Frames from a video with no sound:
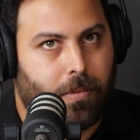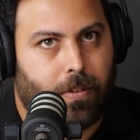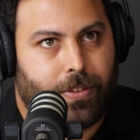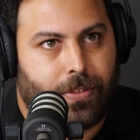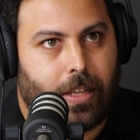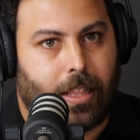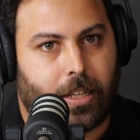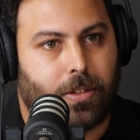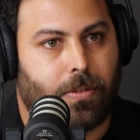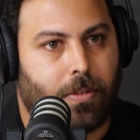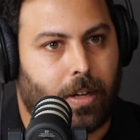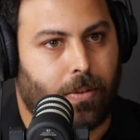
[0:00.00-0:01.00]
obviously like
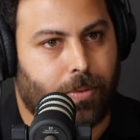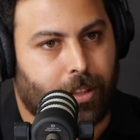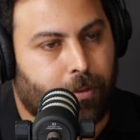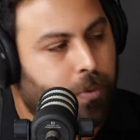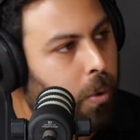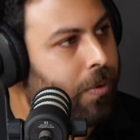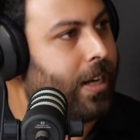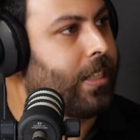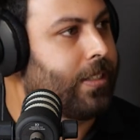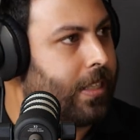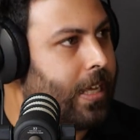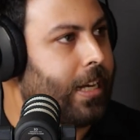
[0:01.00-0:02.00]
one of the
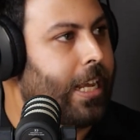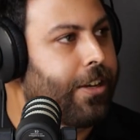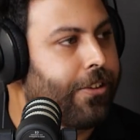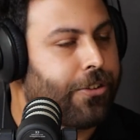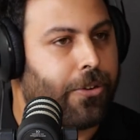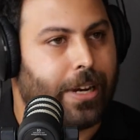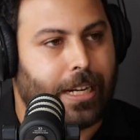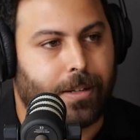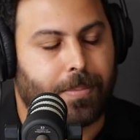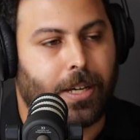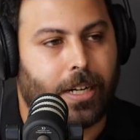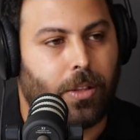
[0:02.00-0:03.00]
forerunners in that industry, and
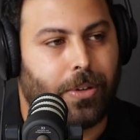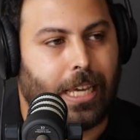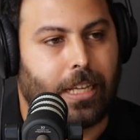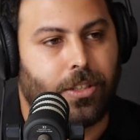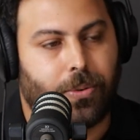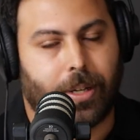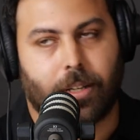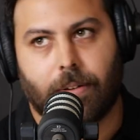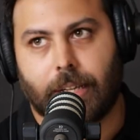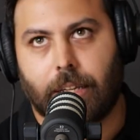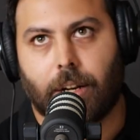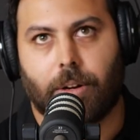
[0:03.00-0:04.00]
I'm kind of looking into it
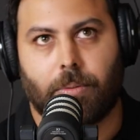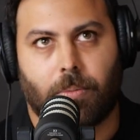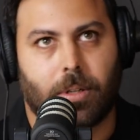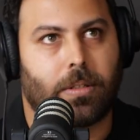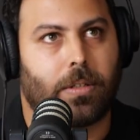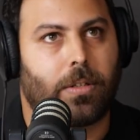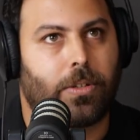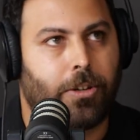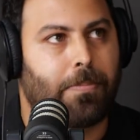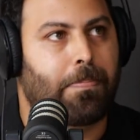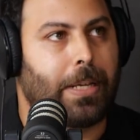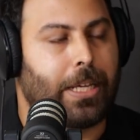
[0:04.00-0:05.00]
going, what
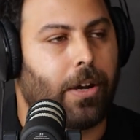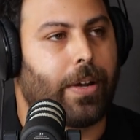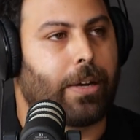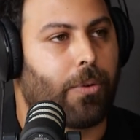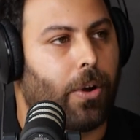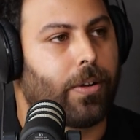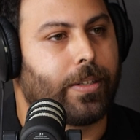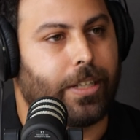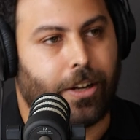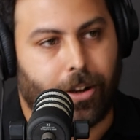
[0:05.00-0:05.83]
could be going wrong?